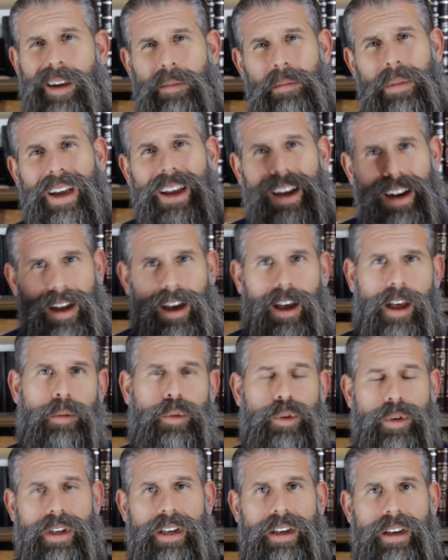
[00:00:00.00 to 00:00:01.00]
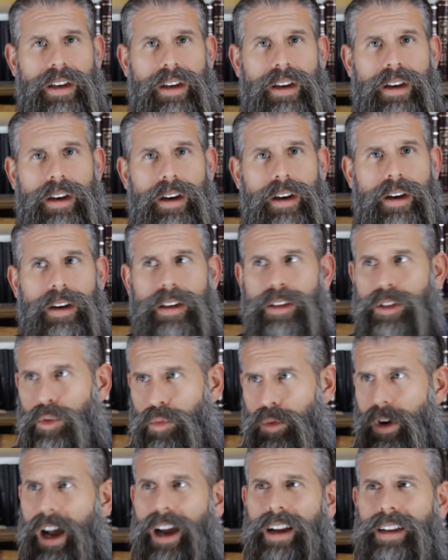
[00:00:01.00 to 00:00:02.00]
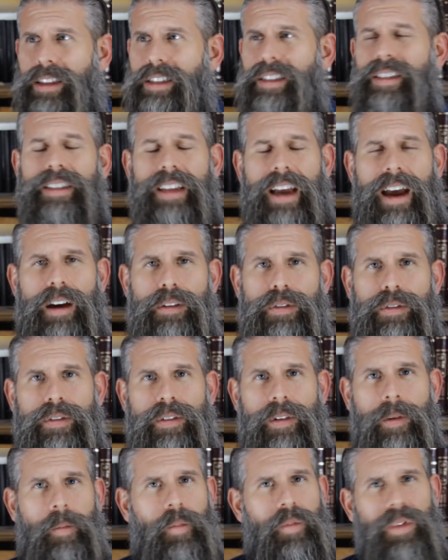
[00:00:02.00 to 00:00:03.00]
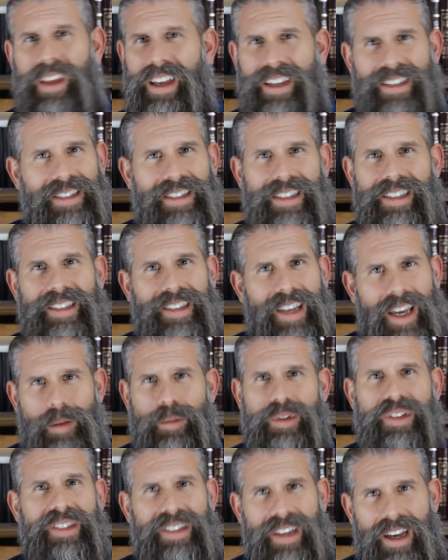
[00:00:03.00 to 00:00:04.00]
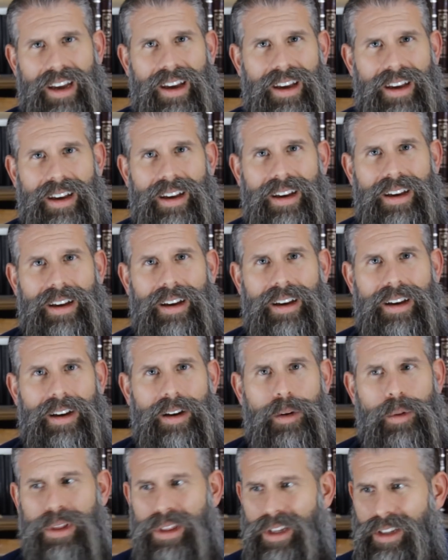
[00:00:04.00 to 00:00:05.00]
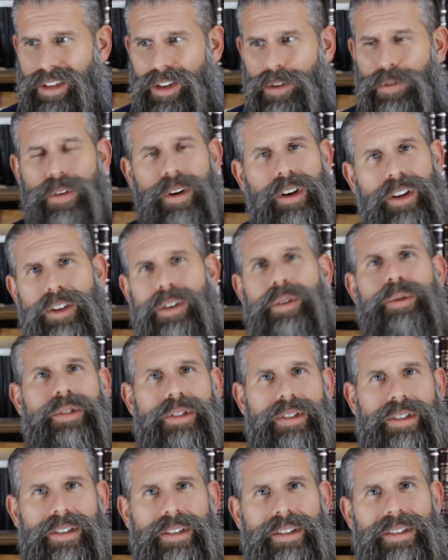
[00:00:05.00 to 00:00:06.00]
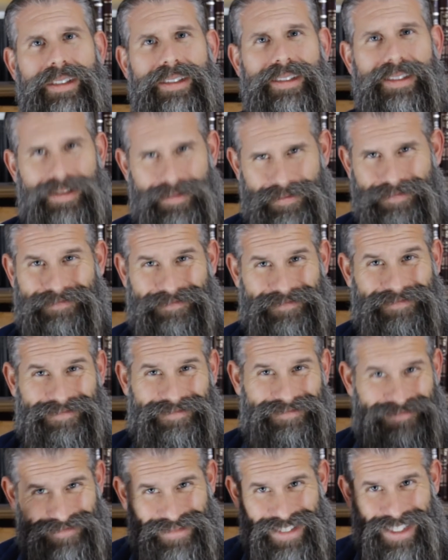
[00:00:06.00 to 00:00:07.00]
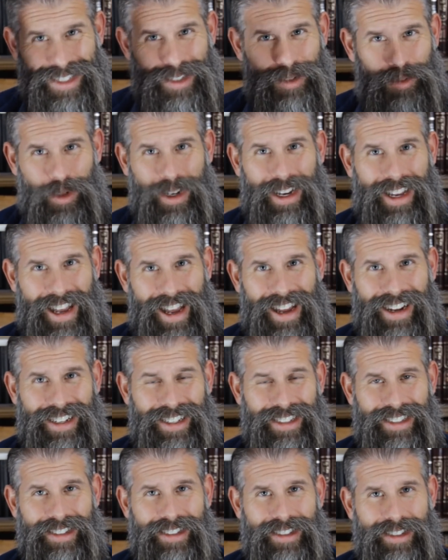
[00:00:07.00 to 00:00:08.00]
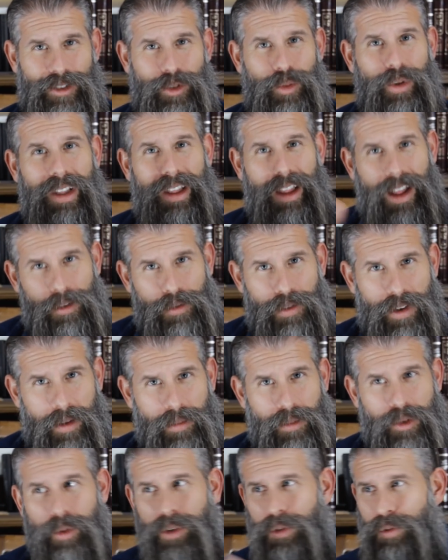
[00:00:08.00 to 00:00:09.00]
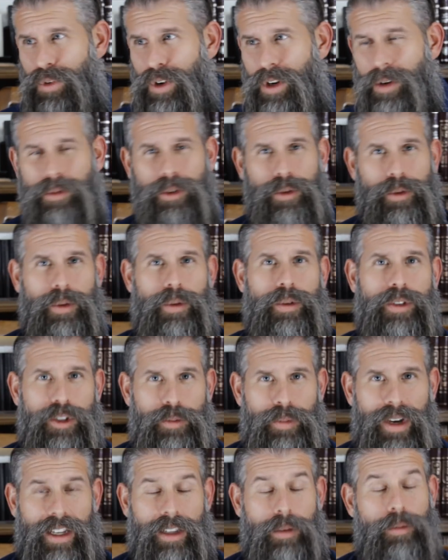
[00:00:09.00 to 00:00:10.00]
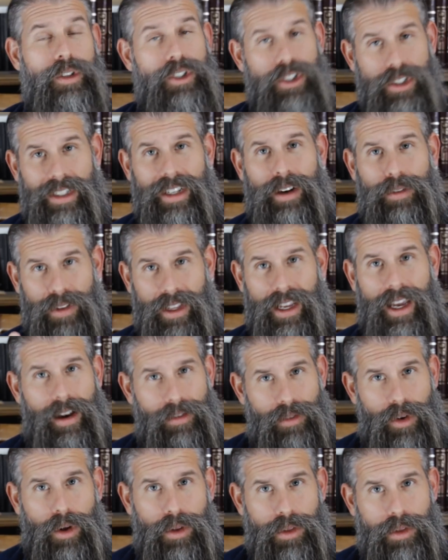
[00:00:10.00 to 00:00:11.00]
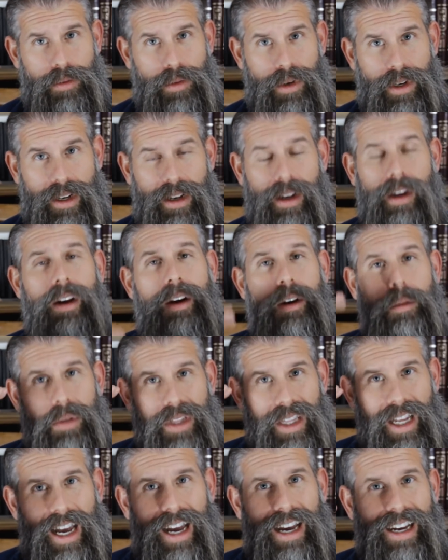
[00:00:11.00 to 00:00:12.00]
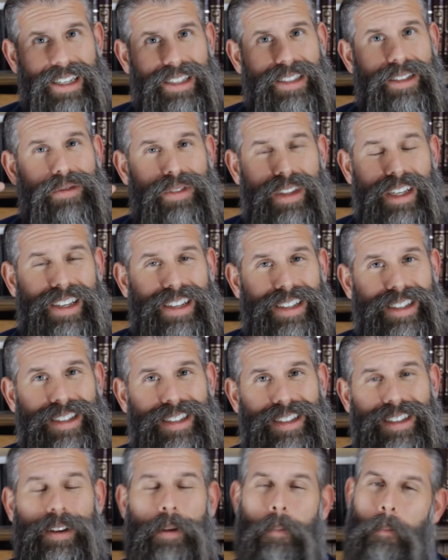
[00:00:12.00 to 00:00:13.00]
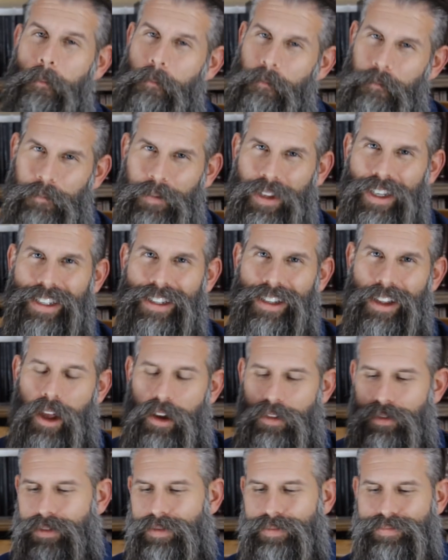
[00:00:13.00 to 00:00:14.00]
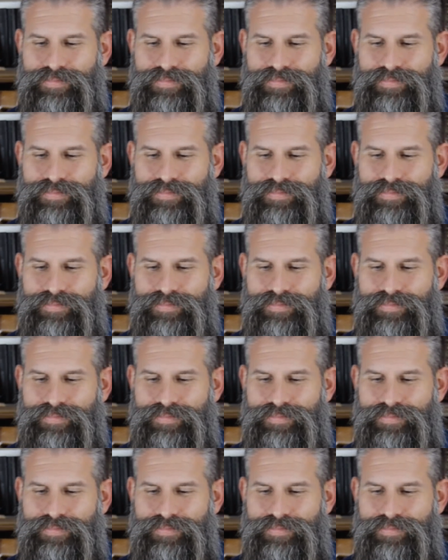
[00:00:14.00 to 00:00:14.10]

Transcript: hema yenachamuni. The rod and the staff, it's the same stick with a different use. This is what God is. Do we love him? Do we fear him? Do we respect him? We should definitely have all 3. But the highest of these is love.